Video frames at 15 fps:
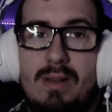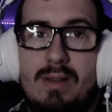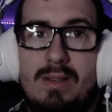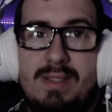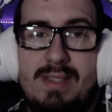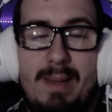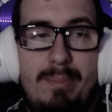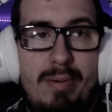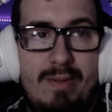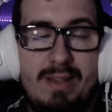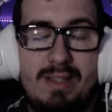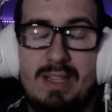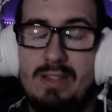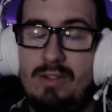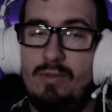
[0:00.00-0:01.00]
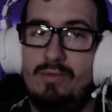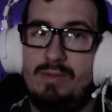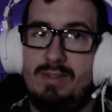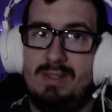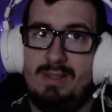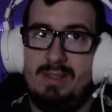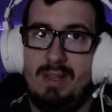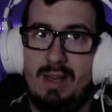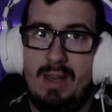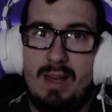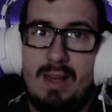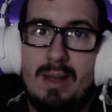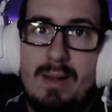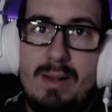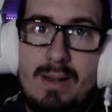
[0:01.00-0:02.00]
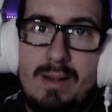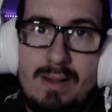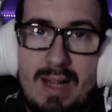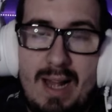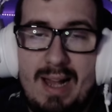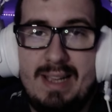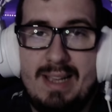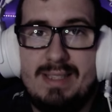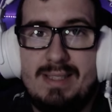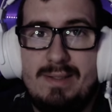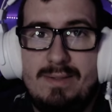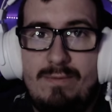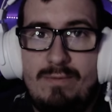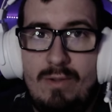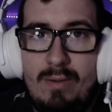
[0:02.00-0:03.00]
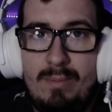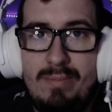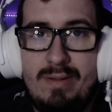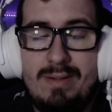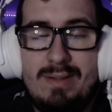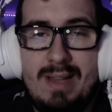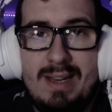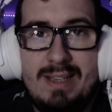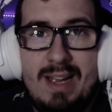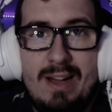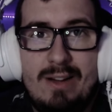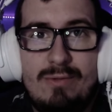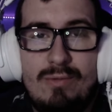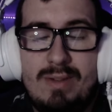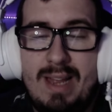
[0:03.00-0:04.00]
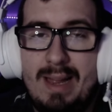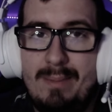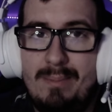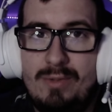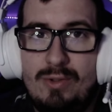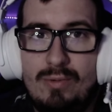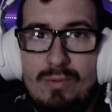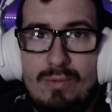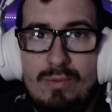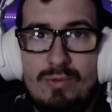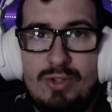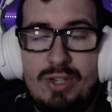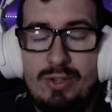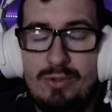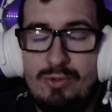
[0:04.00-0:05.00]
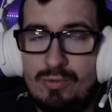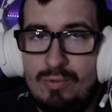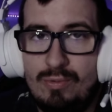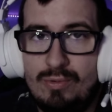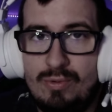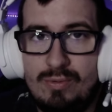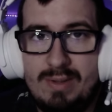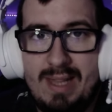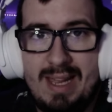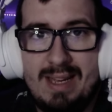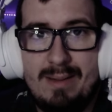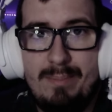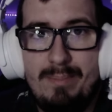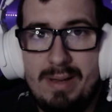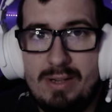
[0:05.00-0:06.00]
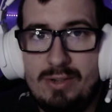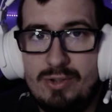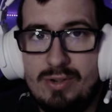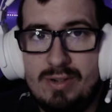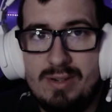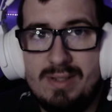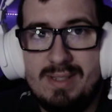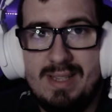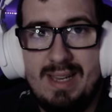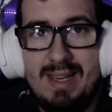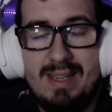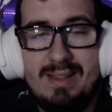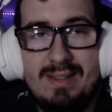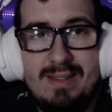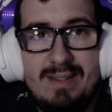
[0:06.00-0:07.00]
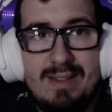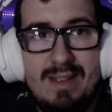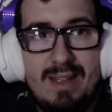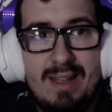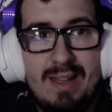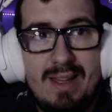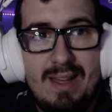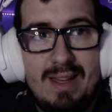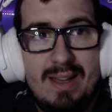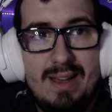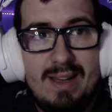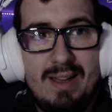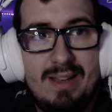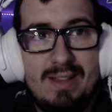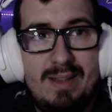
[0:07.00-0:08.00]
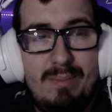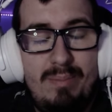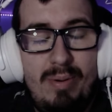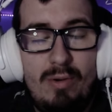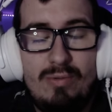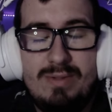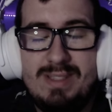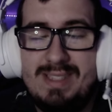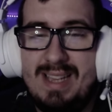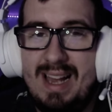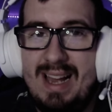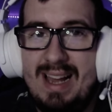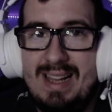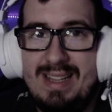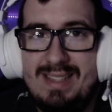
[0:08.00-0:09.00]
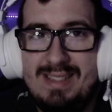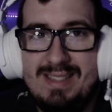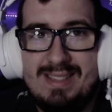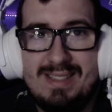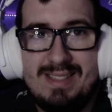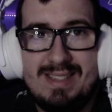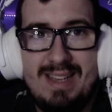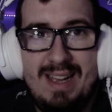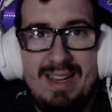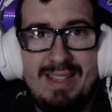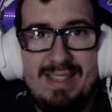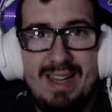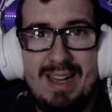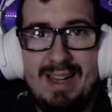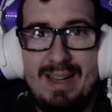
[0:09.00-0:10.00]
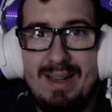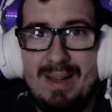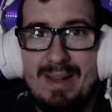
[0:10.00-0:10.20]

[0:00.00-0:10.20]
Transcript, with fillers: separated those guys from Britannia who came to Shinjuku to take pictures, and the both sides kinda